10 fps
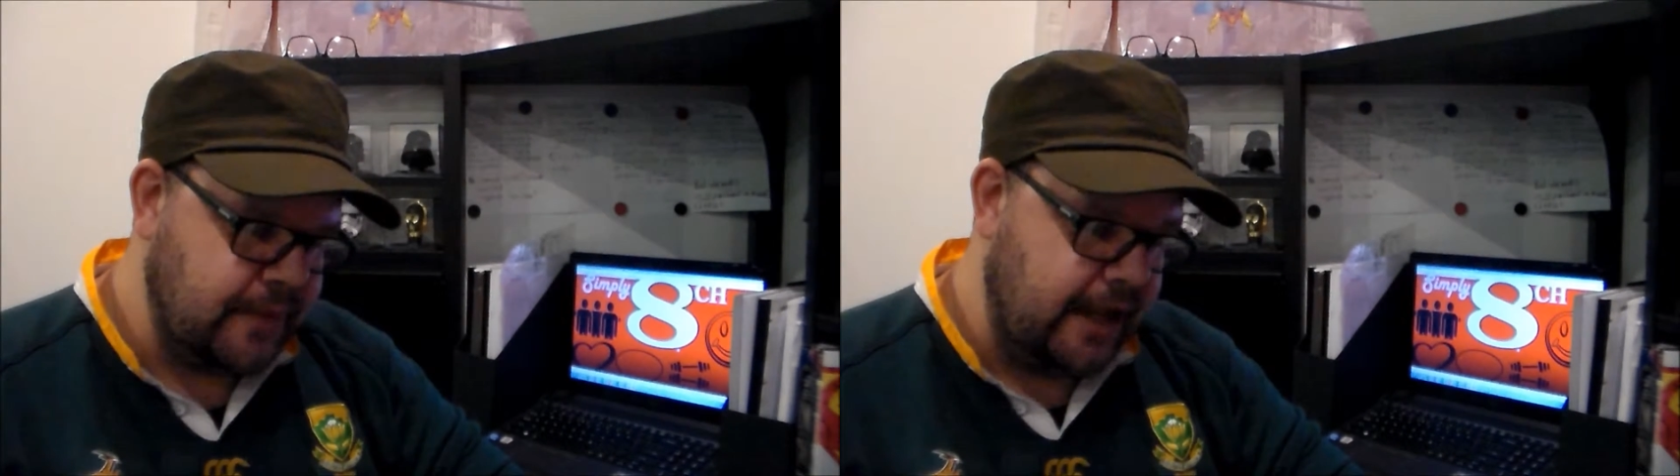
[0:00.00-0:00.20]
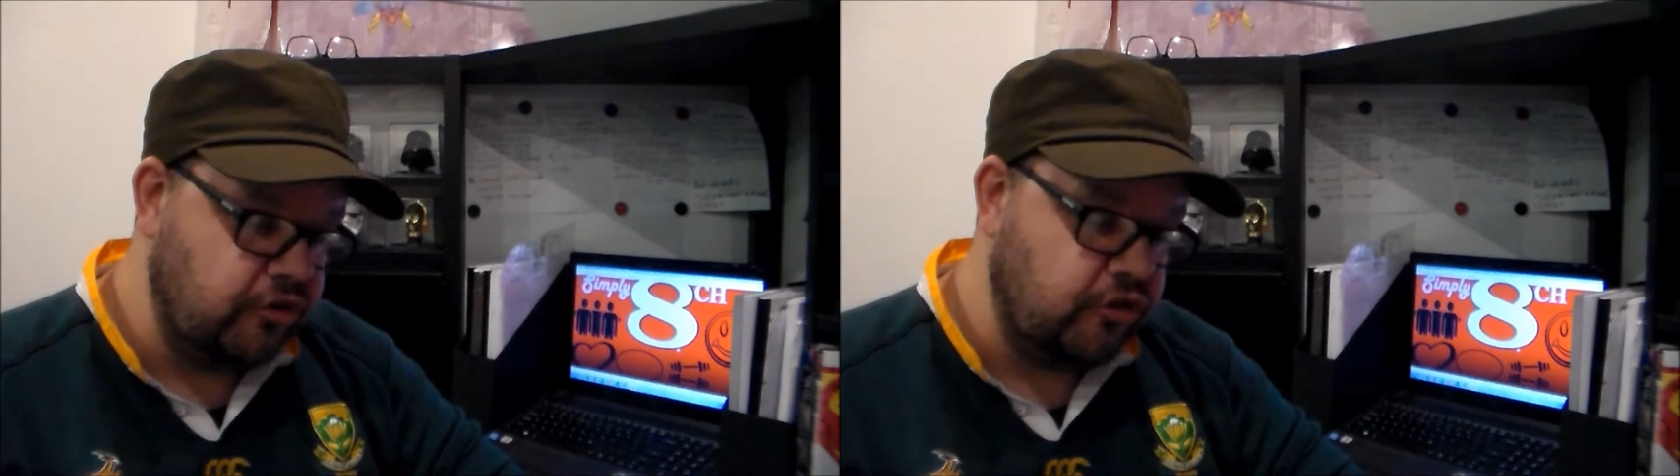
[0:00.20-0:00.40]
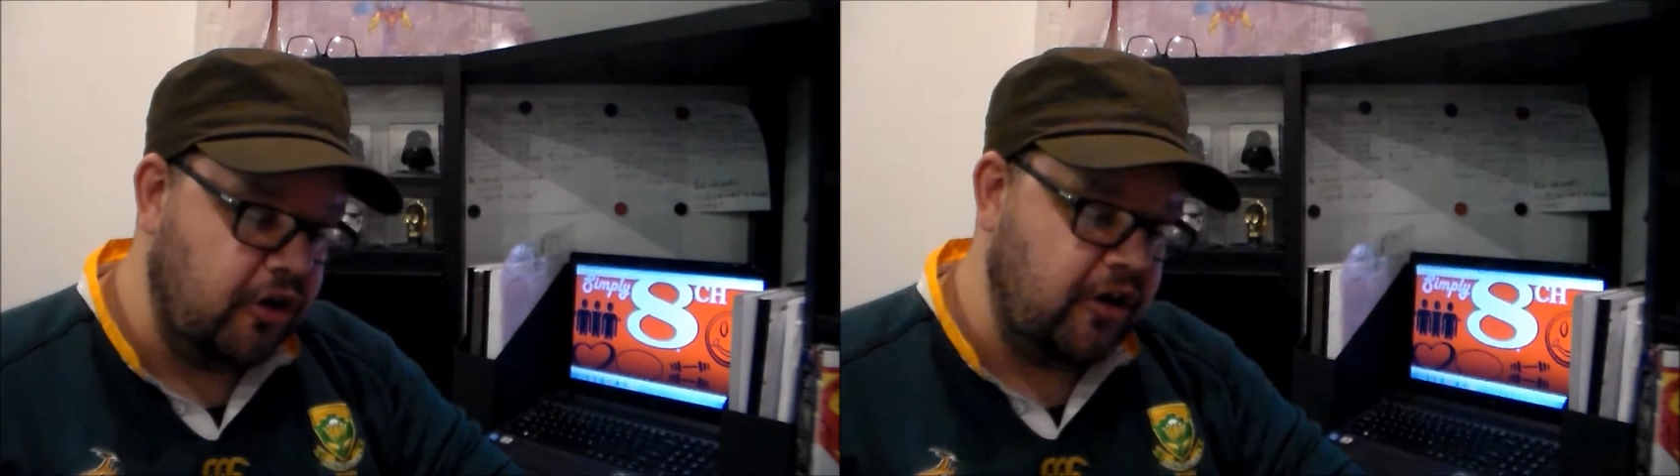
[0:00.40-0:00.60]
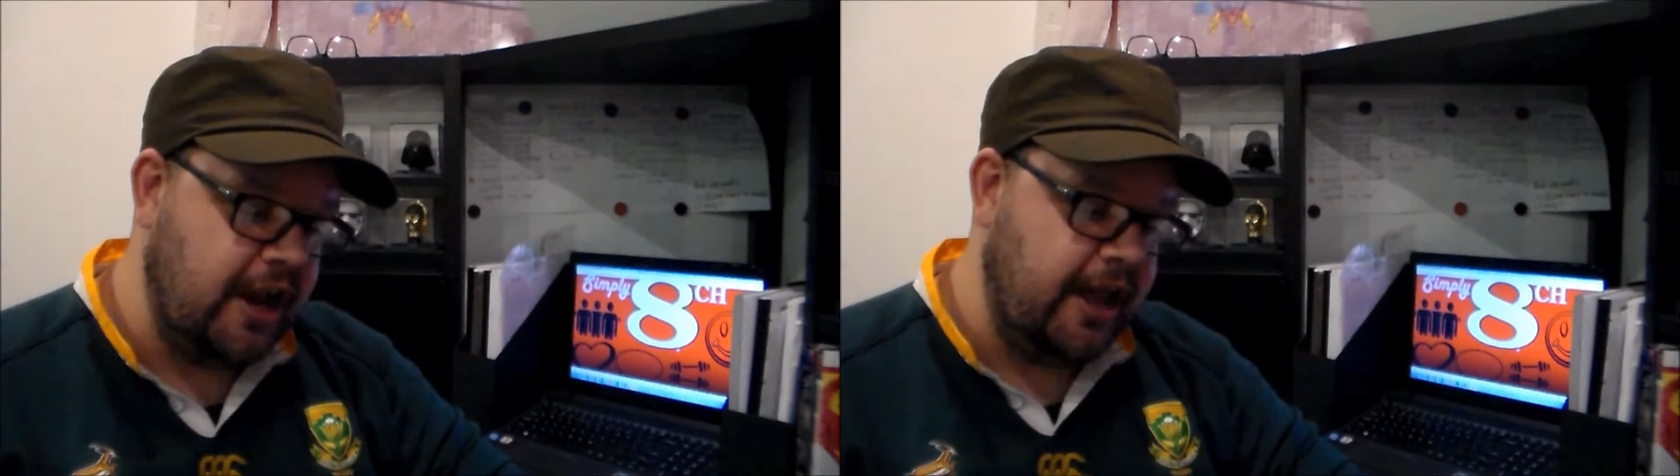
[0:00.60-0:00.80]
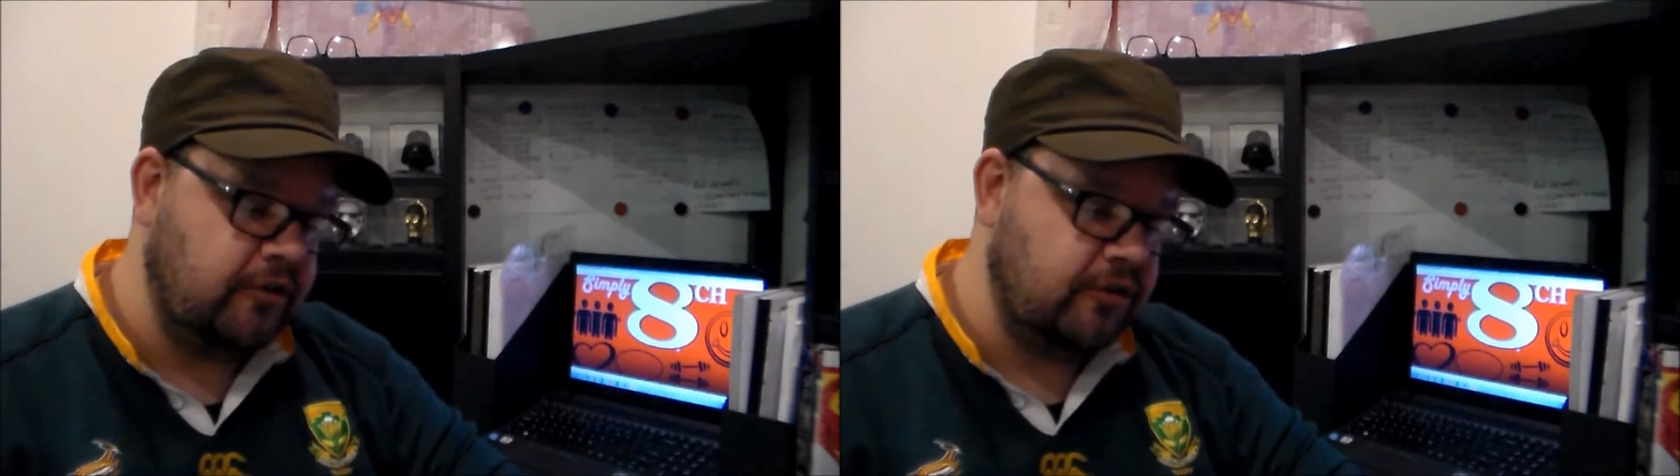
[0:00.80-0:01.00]
And Drury
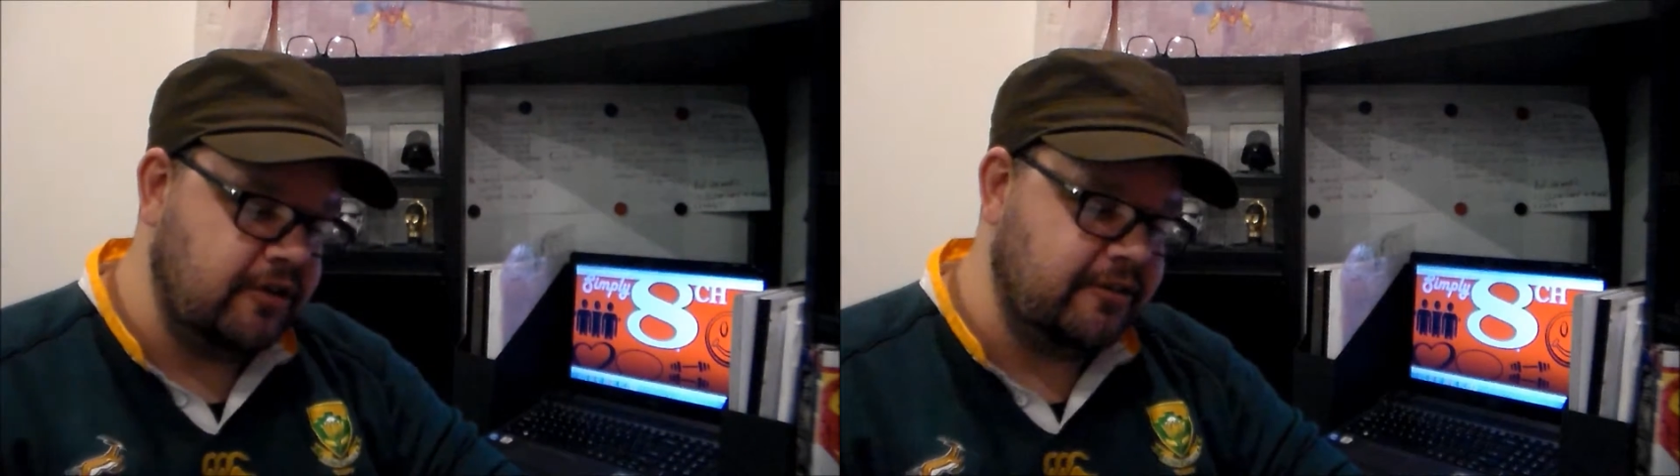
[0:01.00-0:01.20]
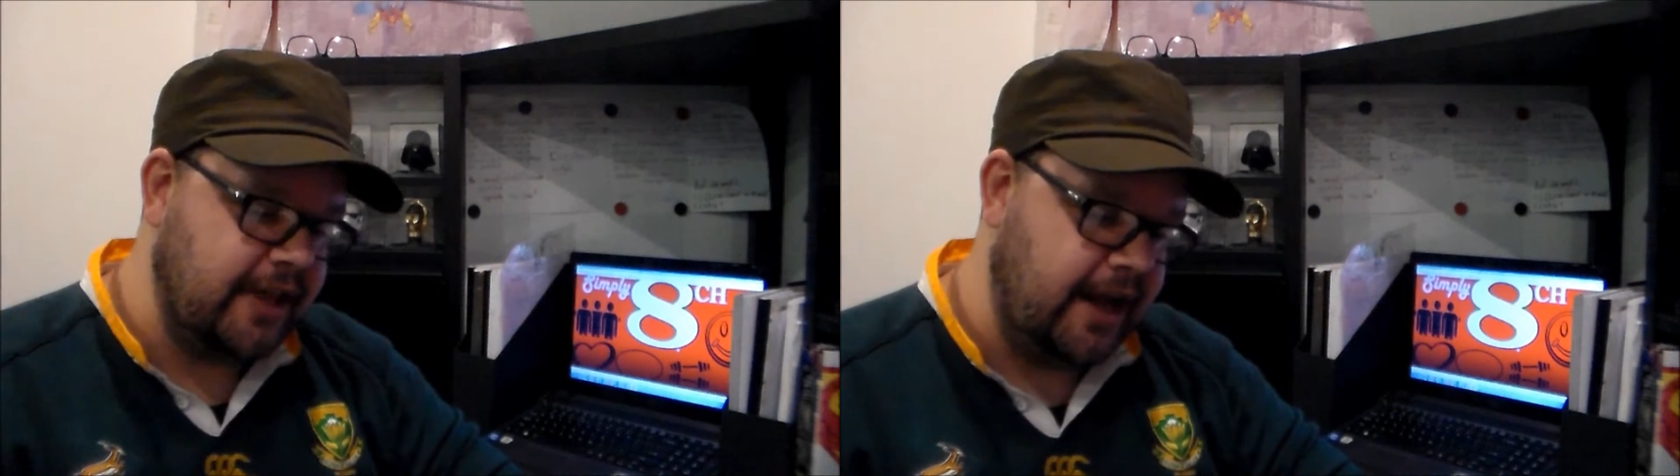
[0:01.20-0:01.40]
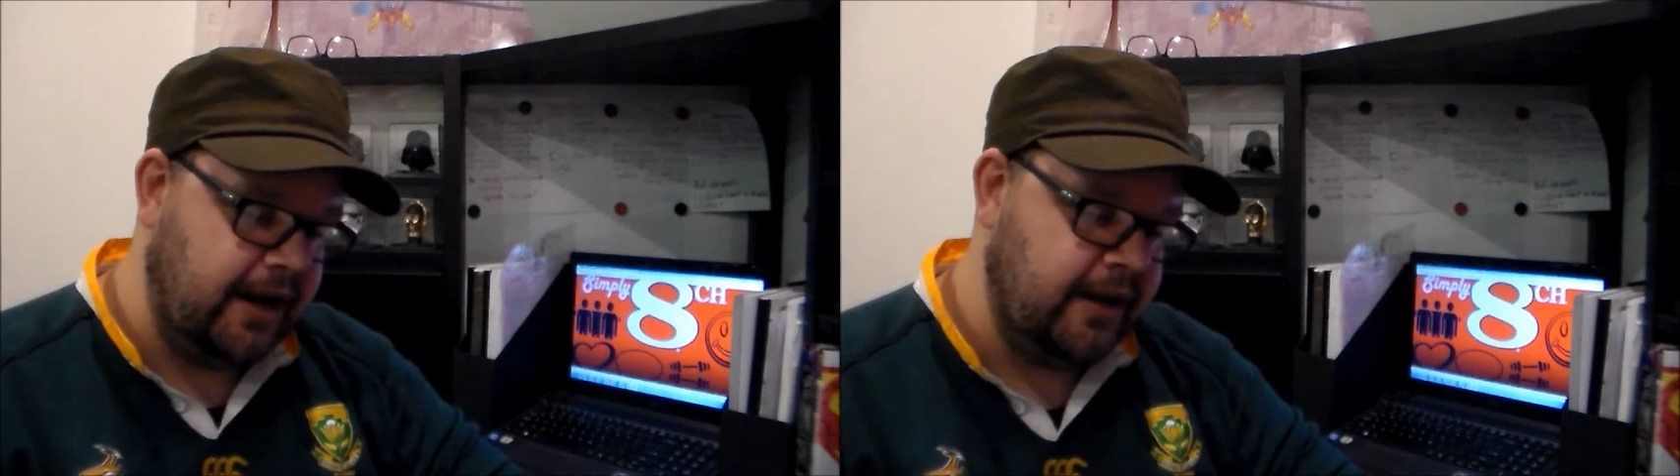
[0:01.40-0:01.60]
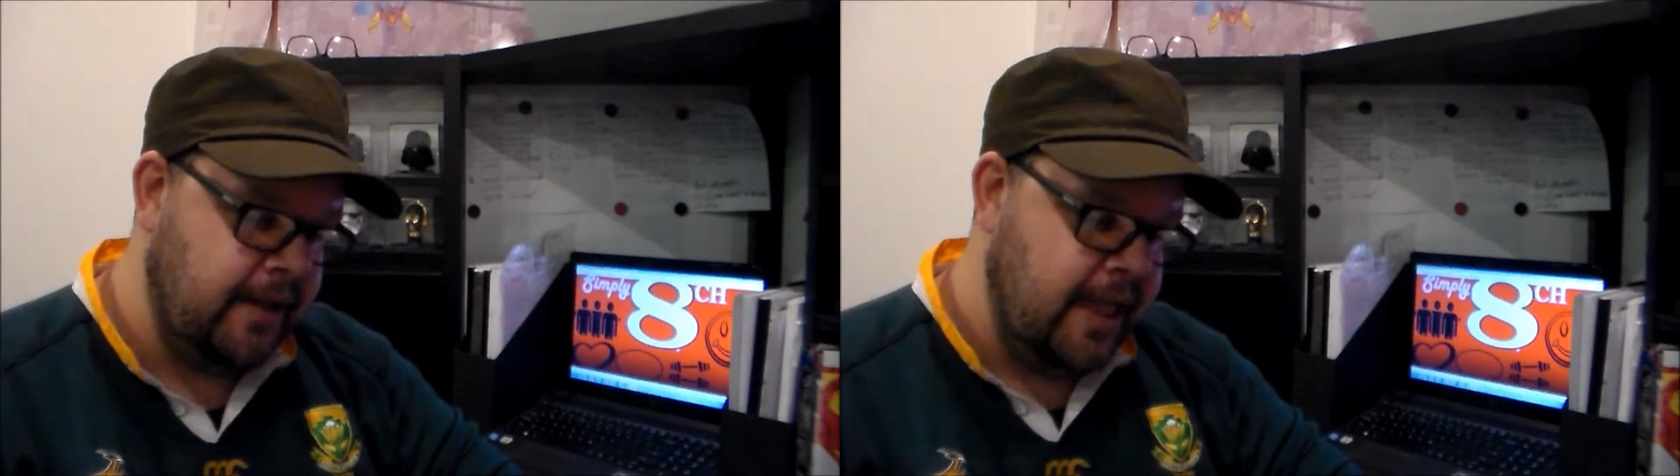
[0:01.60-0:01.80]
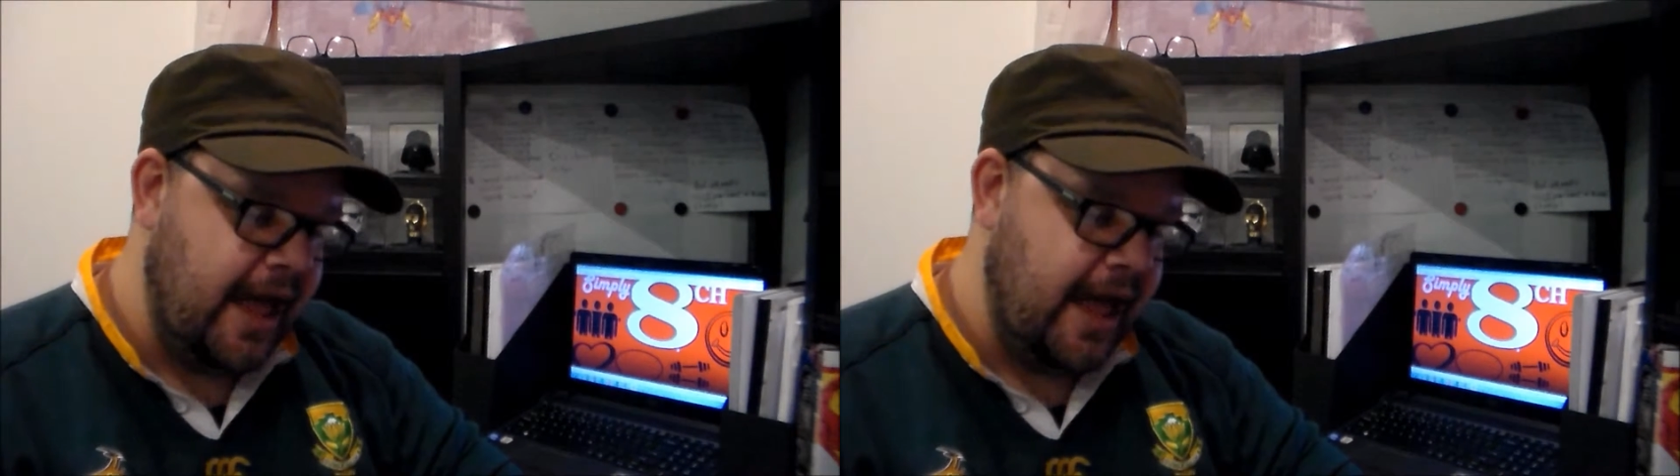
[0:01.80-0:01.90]
Lane to this day